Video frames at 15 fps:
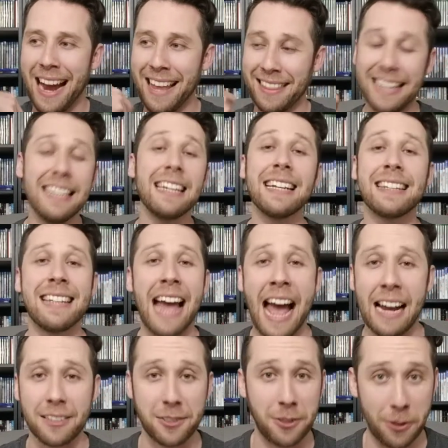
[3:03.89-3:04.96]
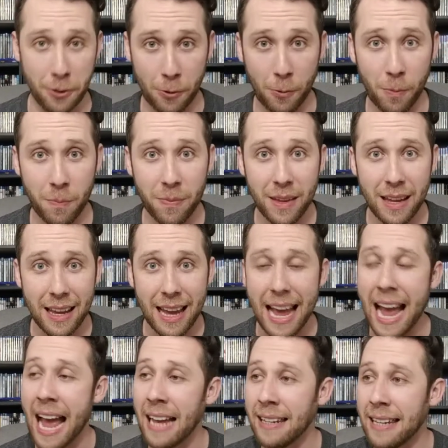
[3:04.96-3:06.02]
And then you get to Act 2.
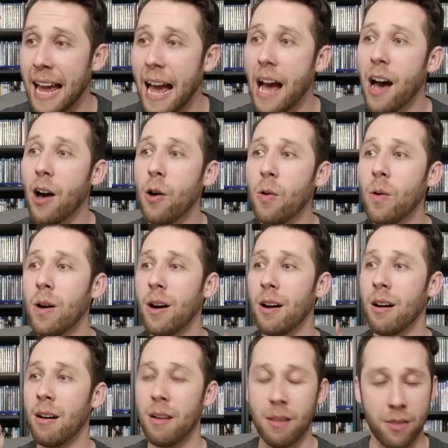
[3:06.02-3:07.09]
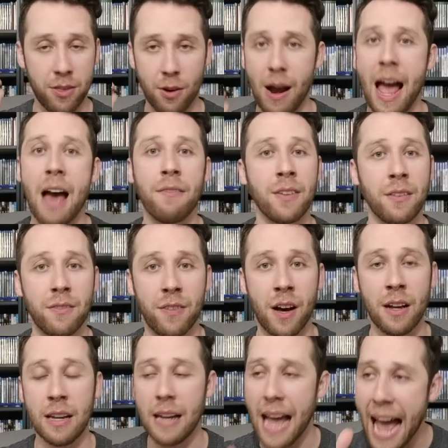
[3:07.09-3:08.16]
And now they're having
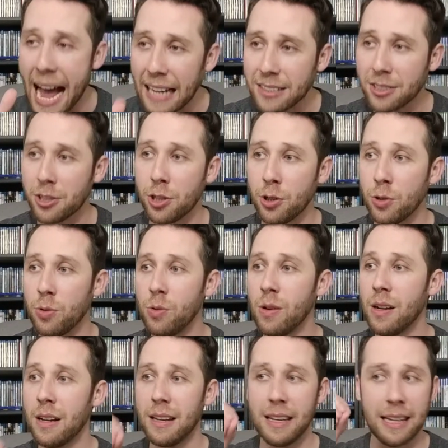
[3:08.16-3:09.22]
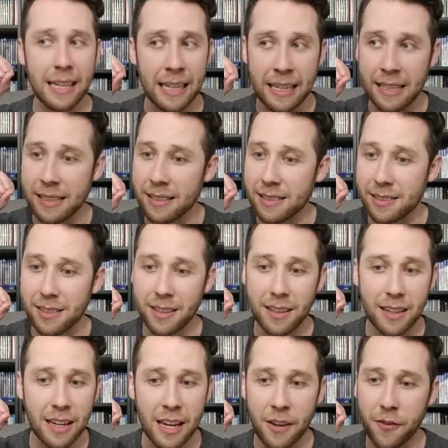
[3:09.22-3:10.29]
fun. Act 2 is,
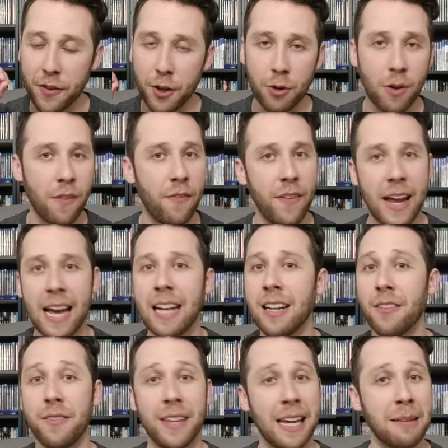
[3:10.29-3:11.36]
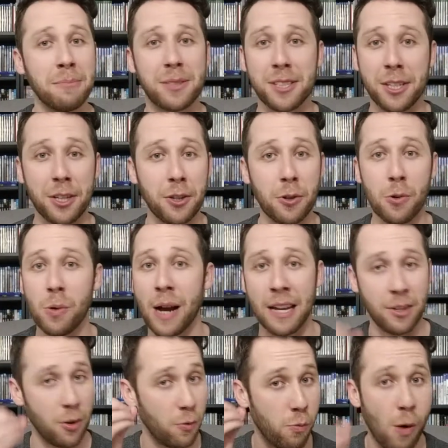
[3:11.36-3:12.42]
if you're a fan of the MCU
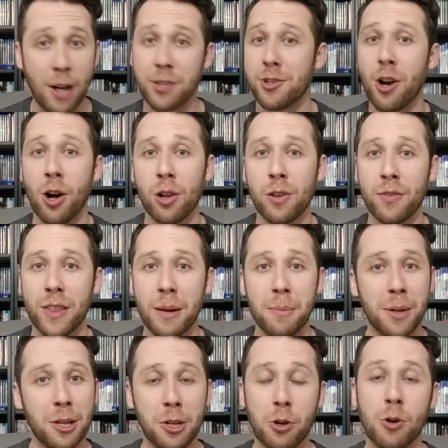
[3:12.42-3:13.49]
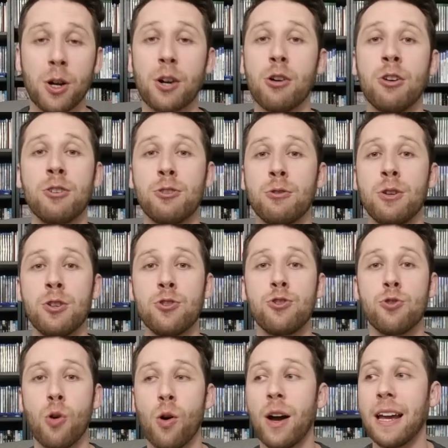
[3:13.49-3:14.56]
and you've watched all of them, you're going to
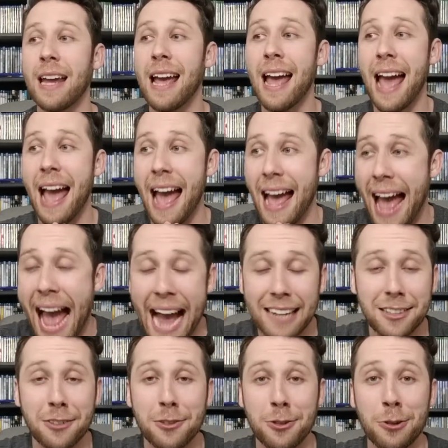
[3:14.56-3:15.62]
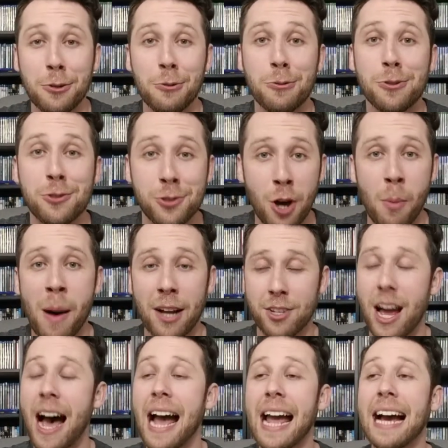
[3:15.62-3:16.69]
enjoy Act 2 so
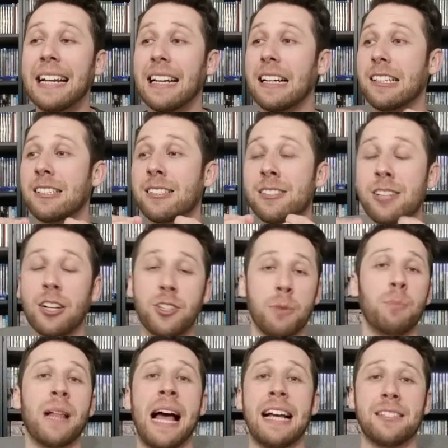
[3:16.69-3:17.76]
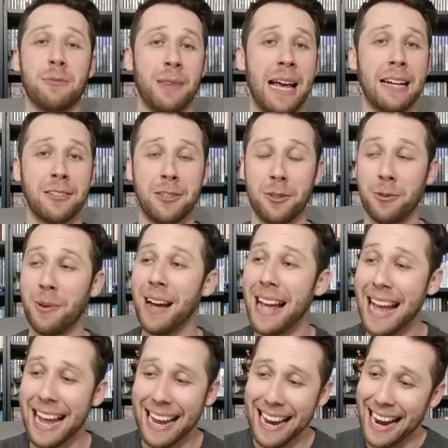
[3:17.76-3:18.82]
much. I had such a blast with Act 2.
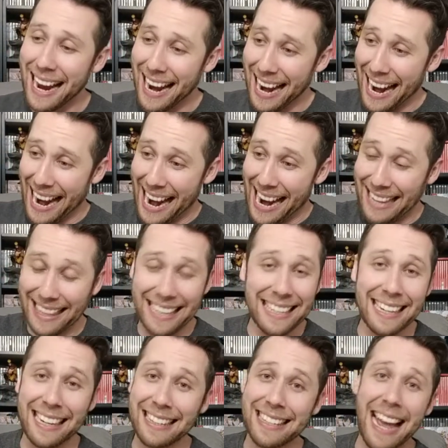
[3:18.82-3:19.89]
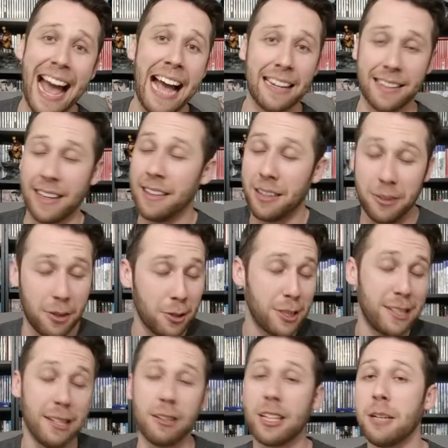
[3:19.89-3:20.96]
And then you get to and then there's
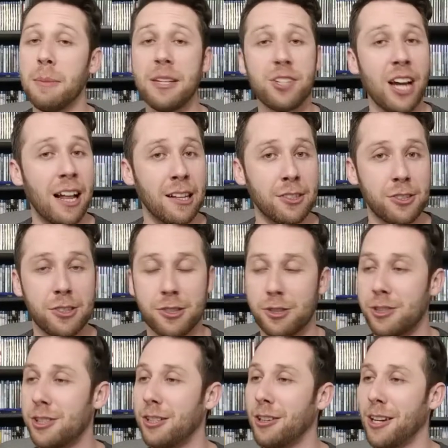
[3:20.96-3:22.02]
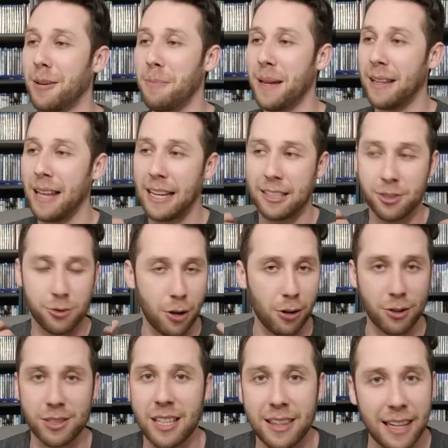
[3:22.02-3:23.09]
still going to be challenges. There's still going to be,
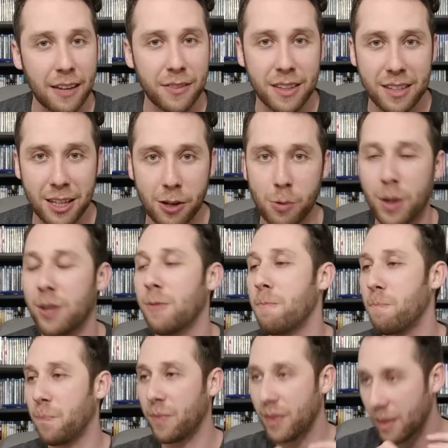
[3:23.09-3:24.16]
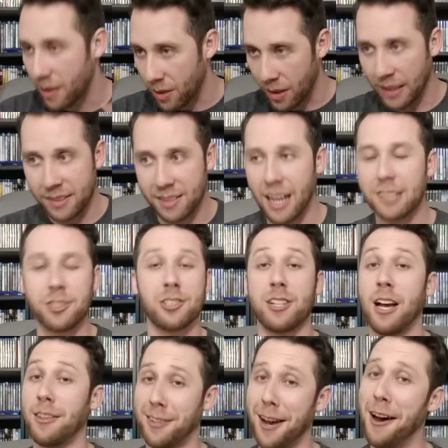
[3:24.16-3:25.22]
struggles that they have to deal with. It's not
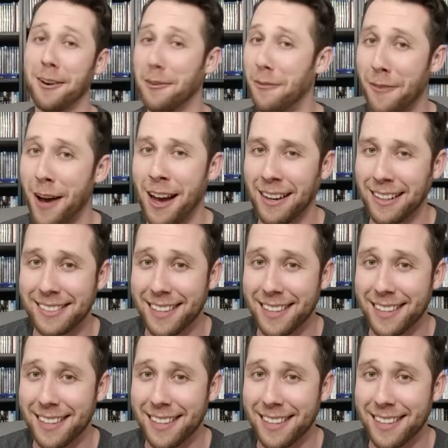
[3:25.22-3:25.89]
just a ton of fun.